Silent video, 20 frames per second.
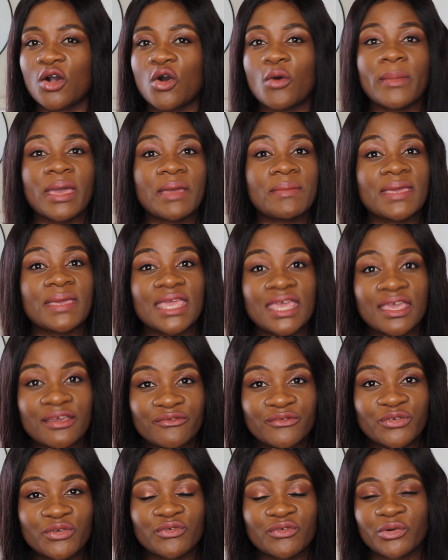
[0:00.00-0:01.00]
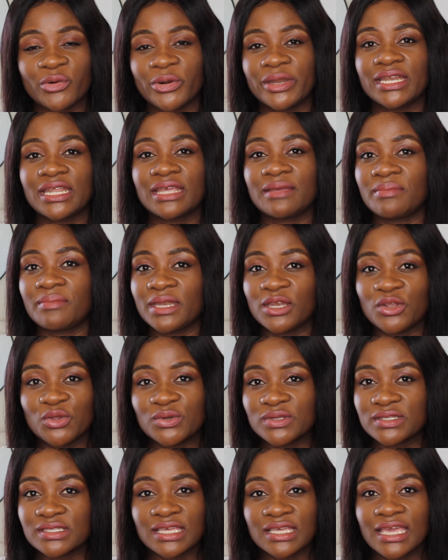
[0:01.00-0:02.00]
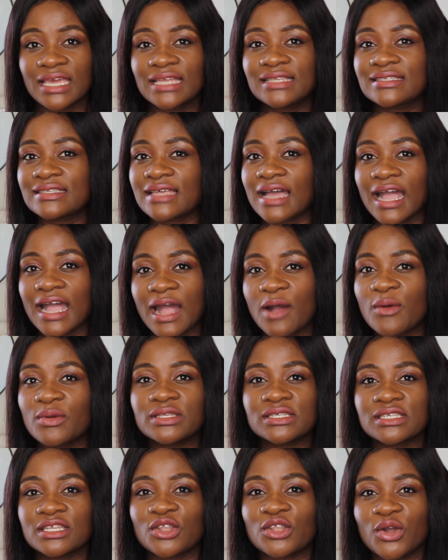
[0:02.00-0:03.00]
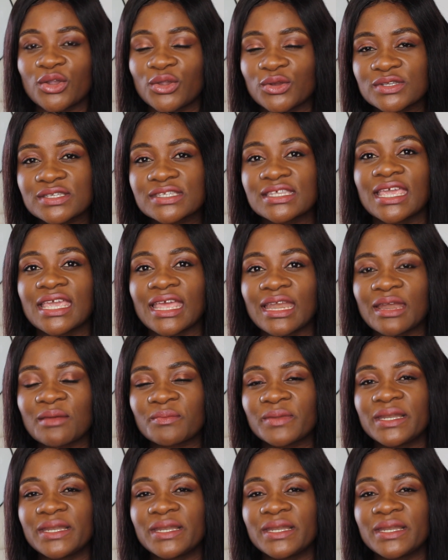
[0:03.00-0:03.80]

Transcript: or maybe if you've already been using it, how is it on your skin?